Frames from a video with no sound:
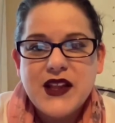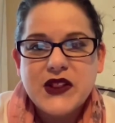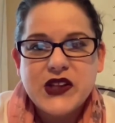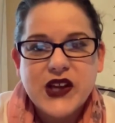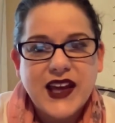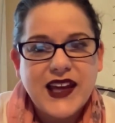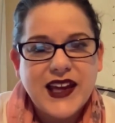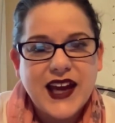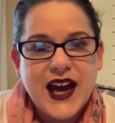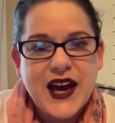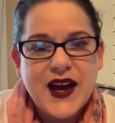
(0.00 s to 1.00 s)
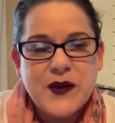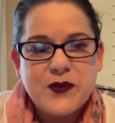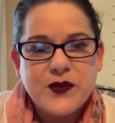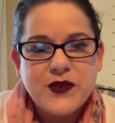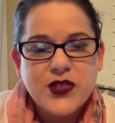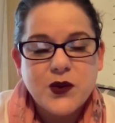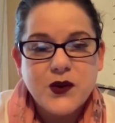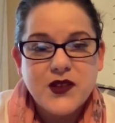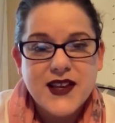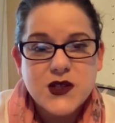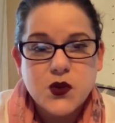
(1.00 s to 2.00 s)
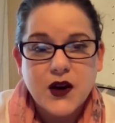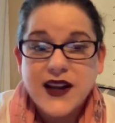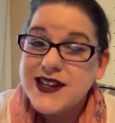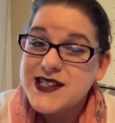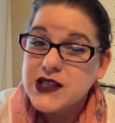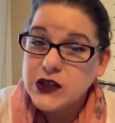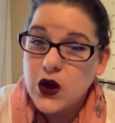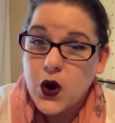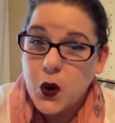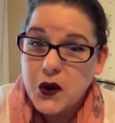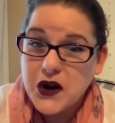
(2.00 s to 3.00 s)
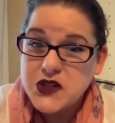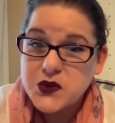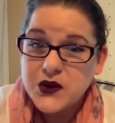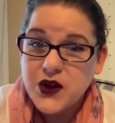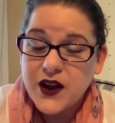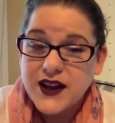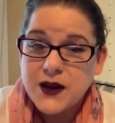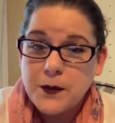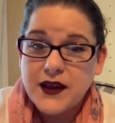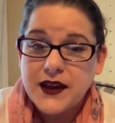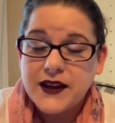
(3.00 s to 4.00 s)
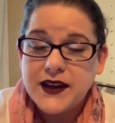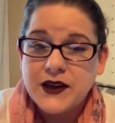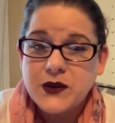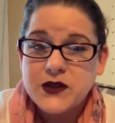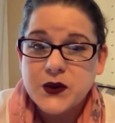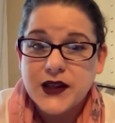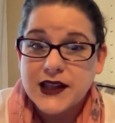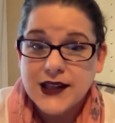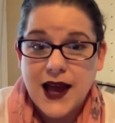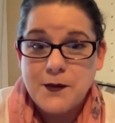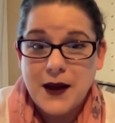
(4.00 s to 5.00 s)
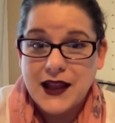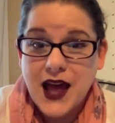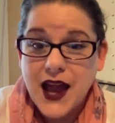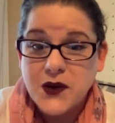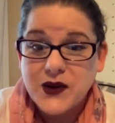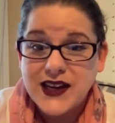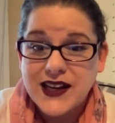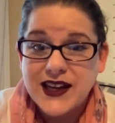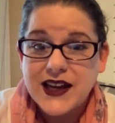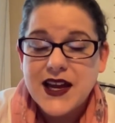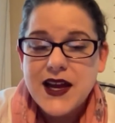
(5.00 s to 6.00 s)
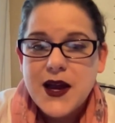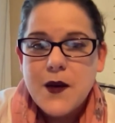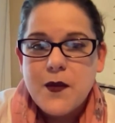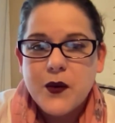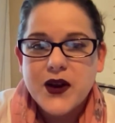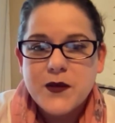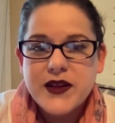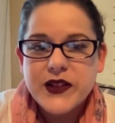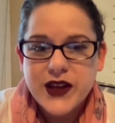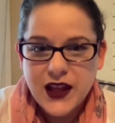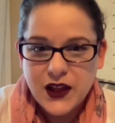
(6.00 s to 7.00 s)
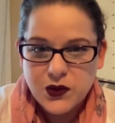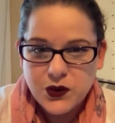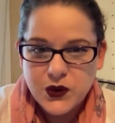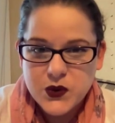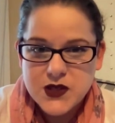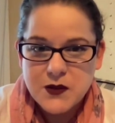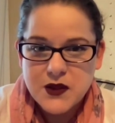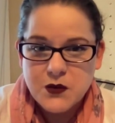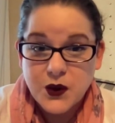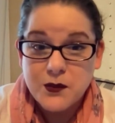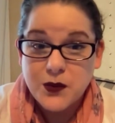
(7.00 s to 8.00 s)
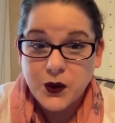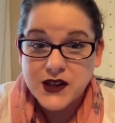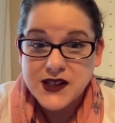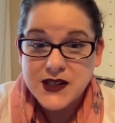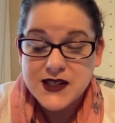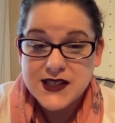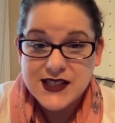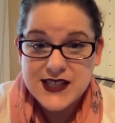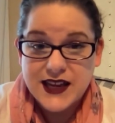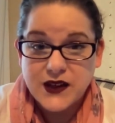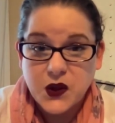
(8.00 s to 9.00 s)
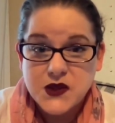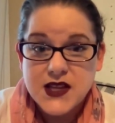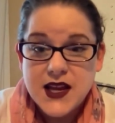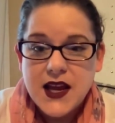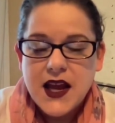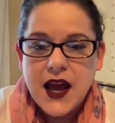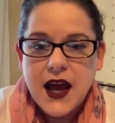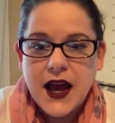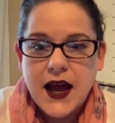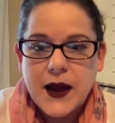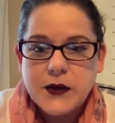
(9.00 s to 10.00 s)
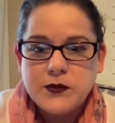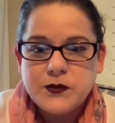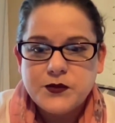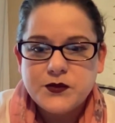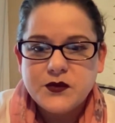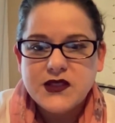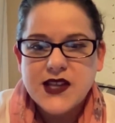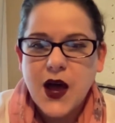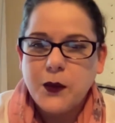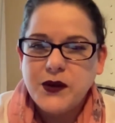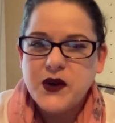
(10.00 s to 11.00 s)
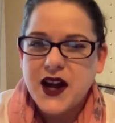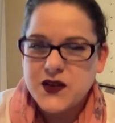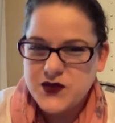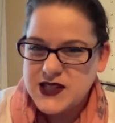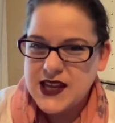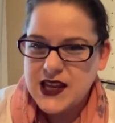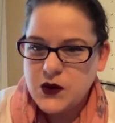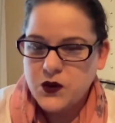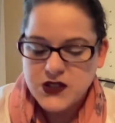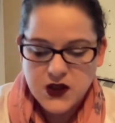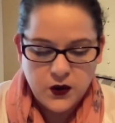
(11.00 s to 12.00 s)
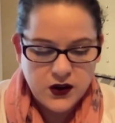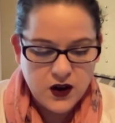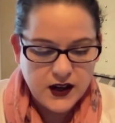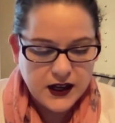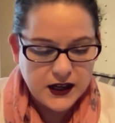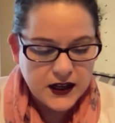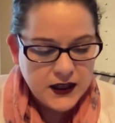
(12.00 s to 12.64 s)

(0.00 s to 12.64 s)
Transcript: looking through this work. It is a long work, so we're not going to be, doing a line by line reading, but we're going to be looking through some of the more important details to help you kind of see what's going on here.